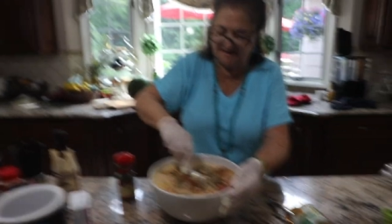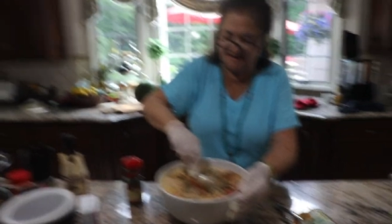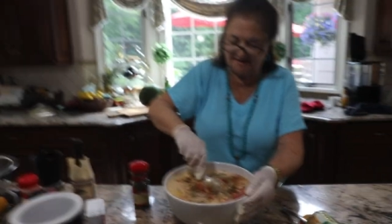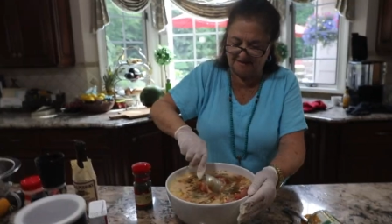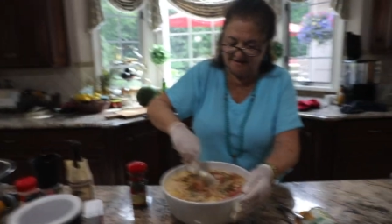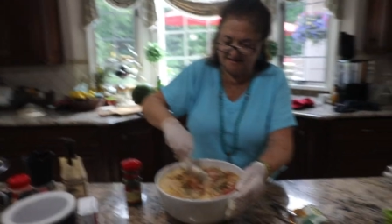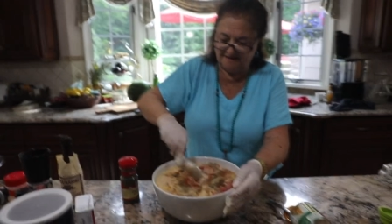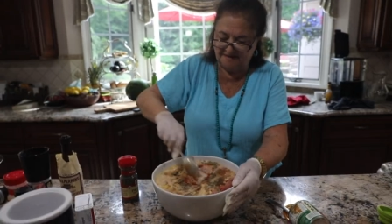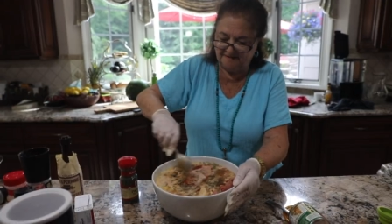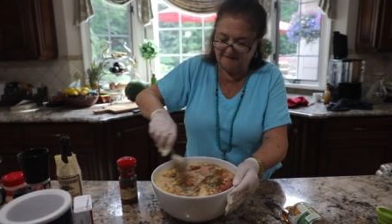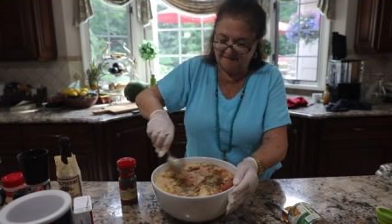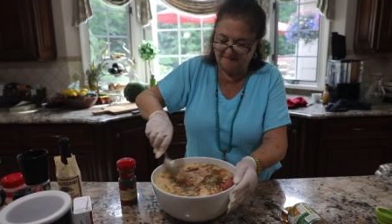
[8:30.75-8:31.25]
of
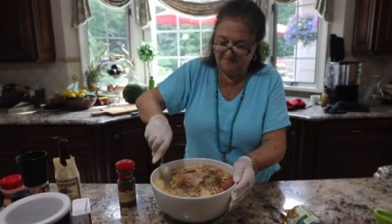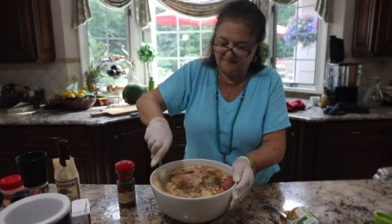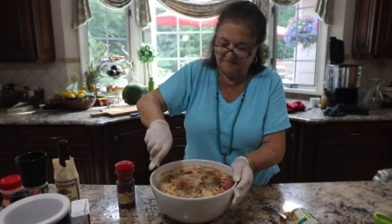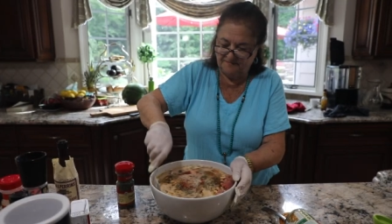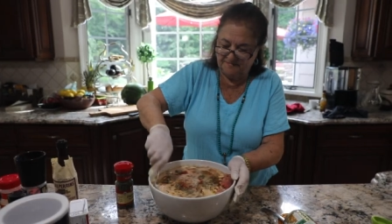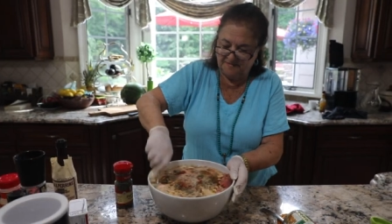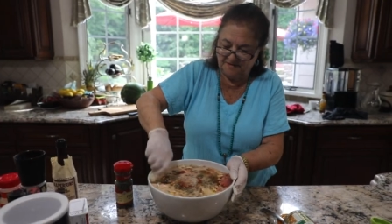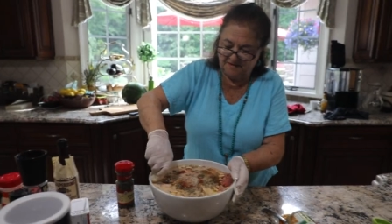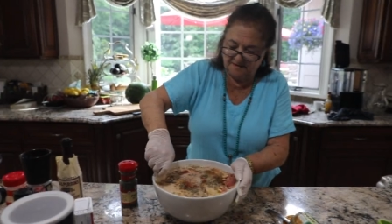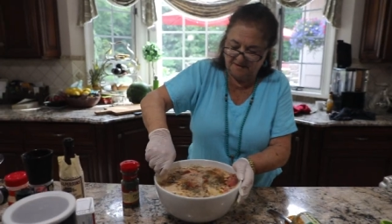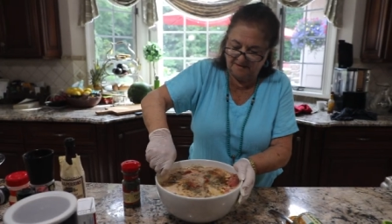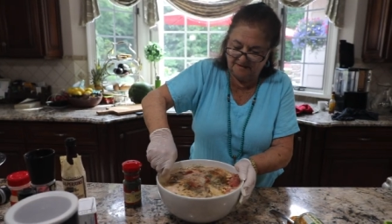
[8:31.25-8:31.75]

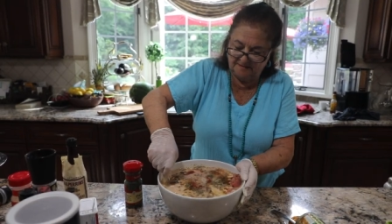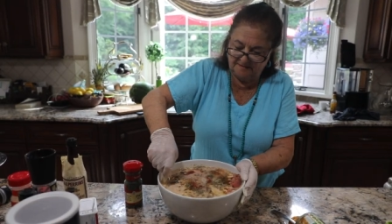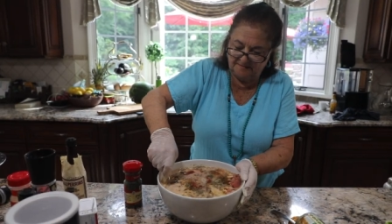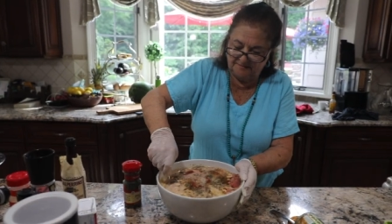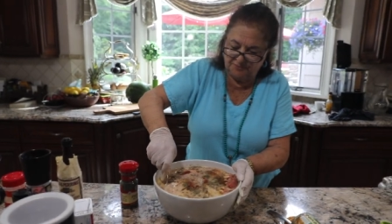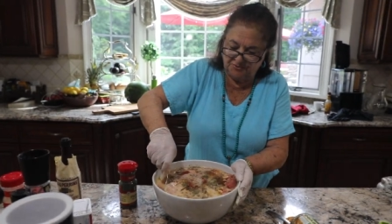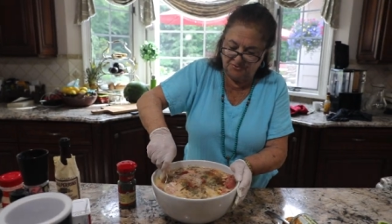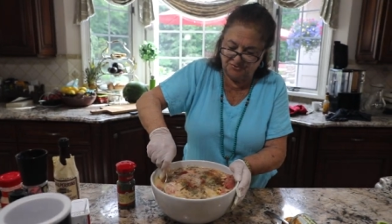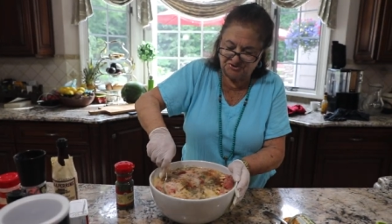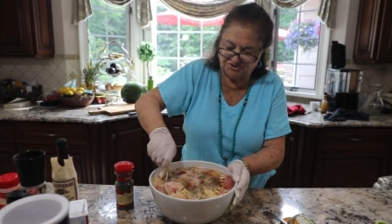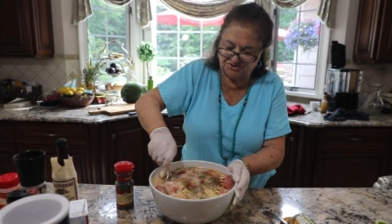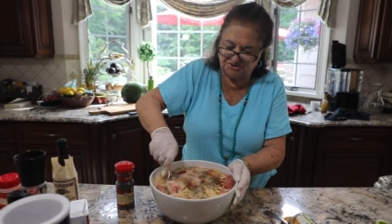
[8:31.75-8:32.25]

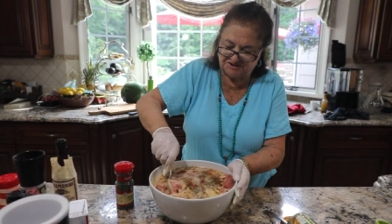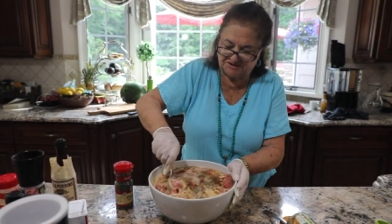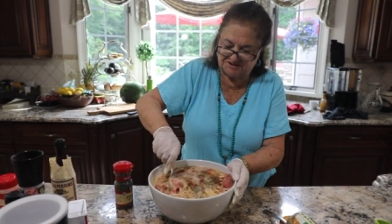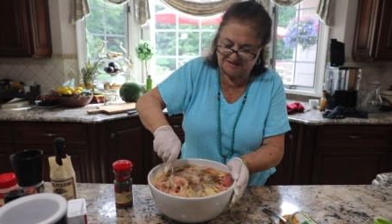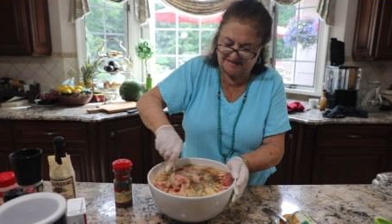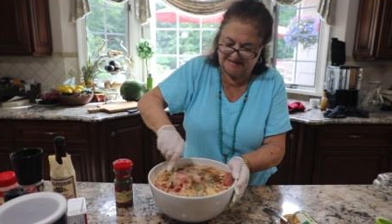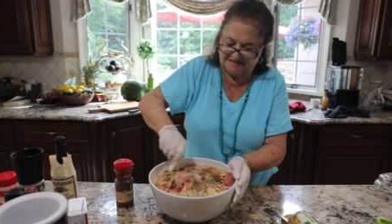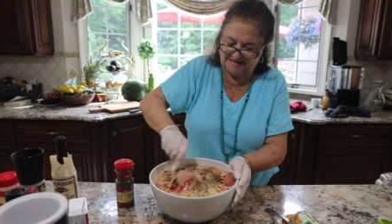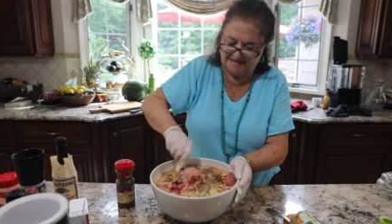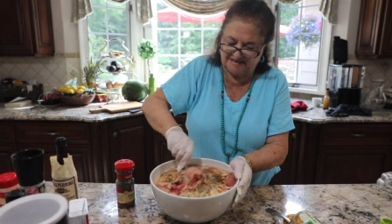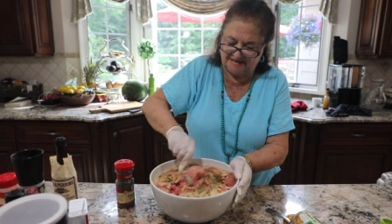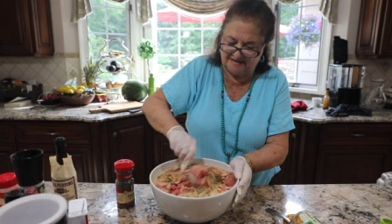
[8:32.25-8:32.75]
push it
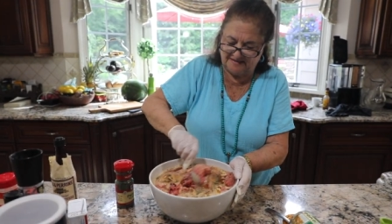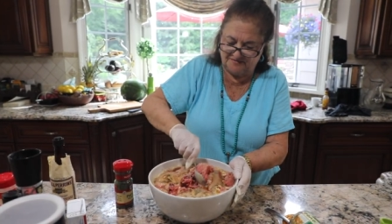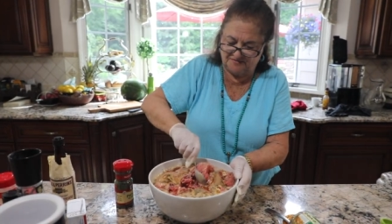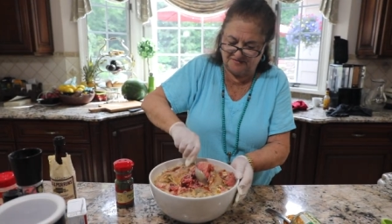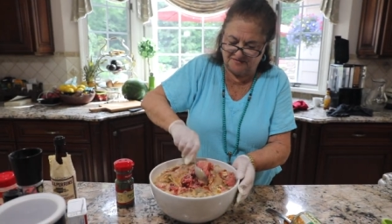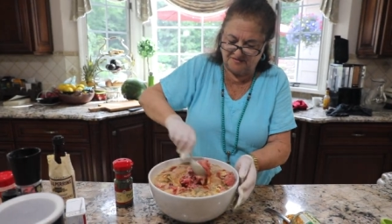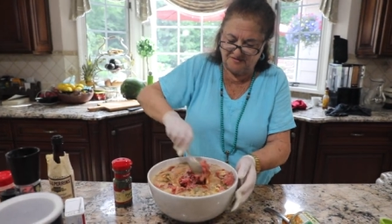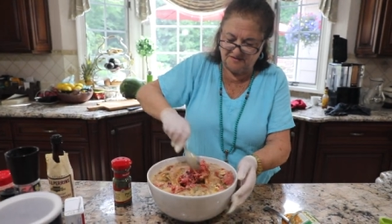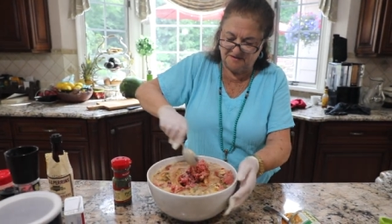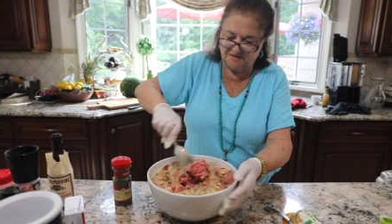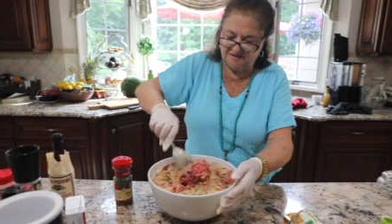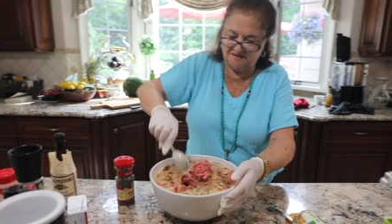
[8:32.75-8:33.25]

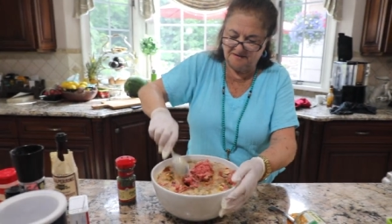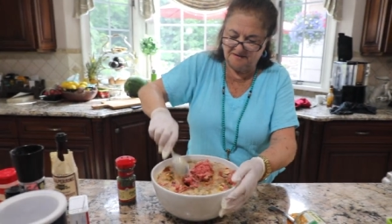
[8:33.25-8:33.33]
together.